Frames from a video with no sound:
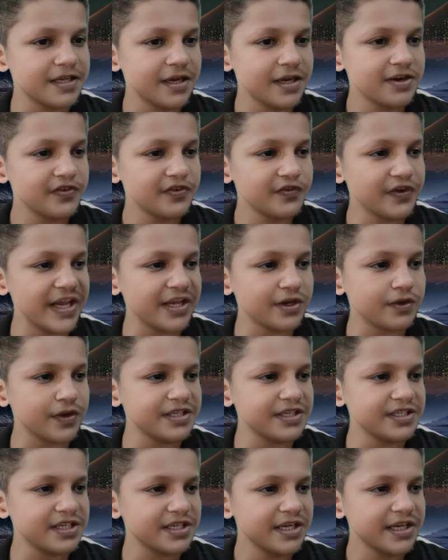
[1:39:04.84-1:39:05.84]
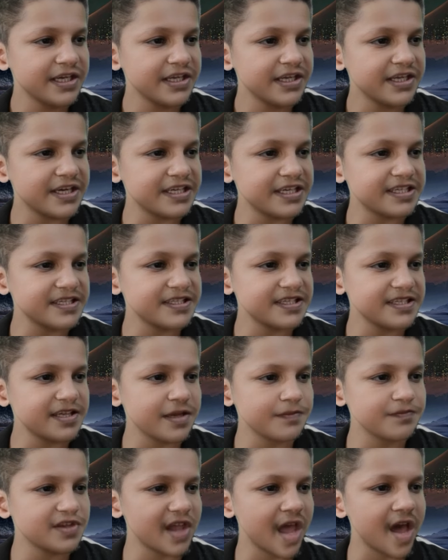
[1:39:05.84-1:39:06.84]
frequent
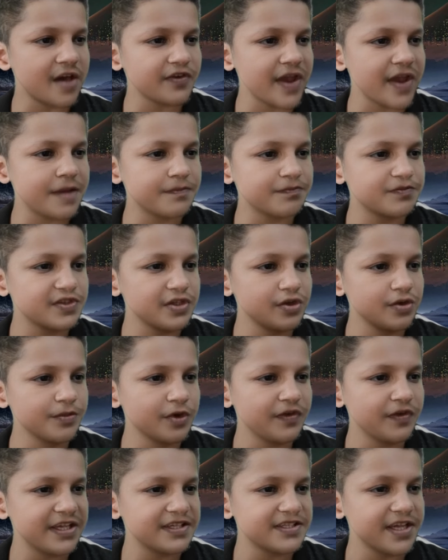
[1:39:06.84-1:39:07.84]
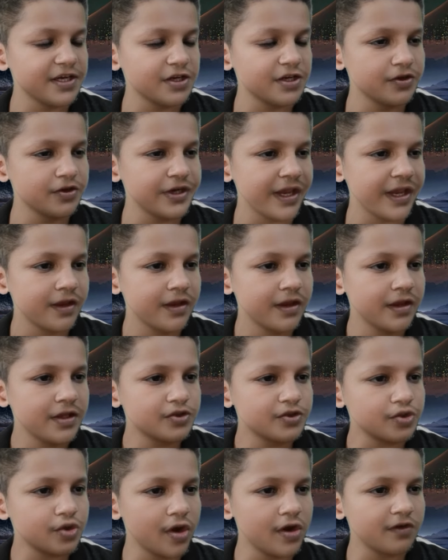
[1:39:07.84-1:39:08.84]
criticisms of M C U movies, including
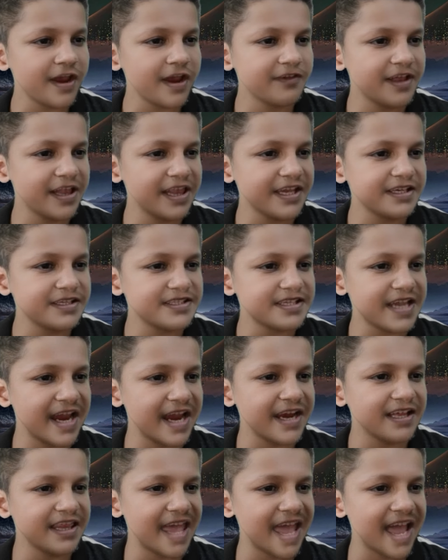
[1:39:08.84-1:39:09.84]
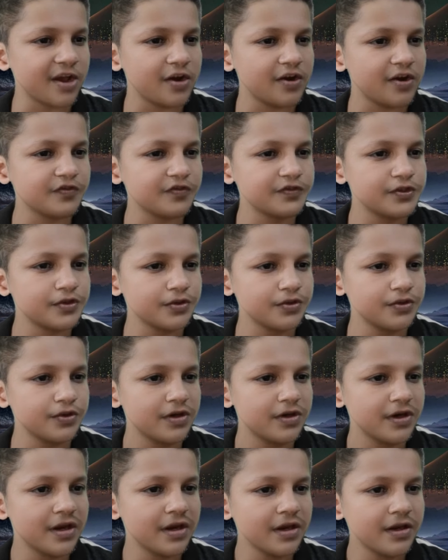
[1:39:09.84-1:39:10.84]
throwaway villains and a lack of true
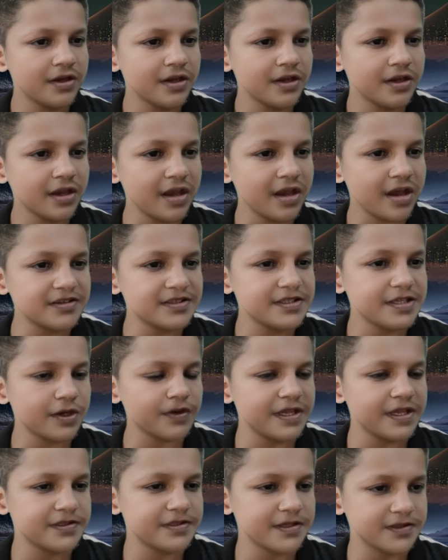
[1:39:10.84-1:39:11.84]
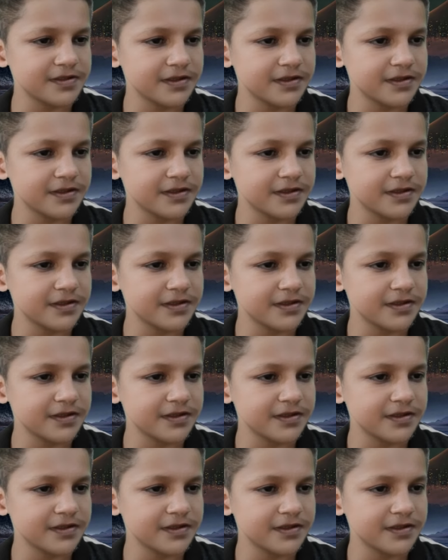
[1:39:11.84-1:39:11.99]
consequences.